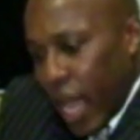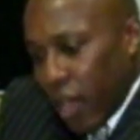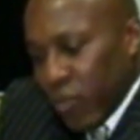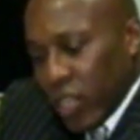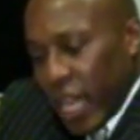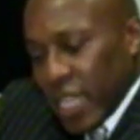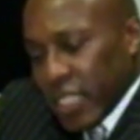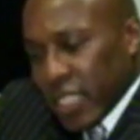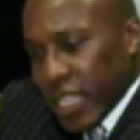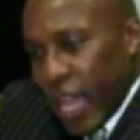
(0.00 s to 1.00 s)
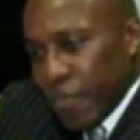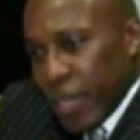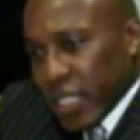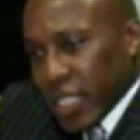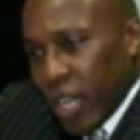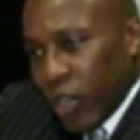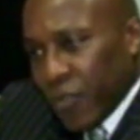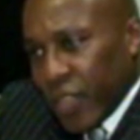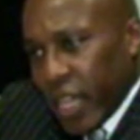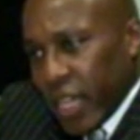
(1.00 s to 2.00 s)
I realized inside
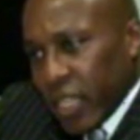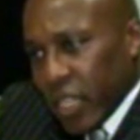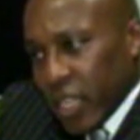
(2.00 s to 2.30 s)
myself that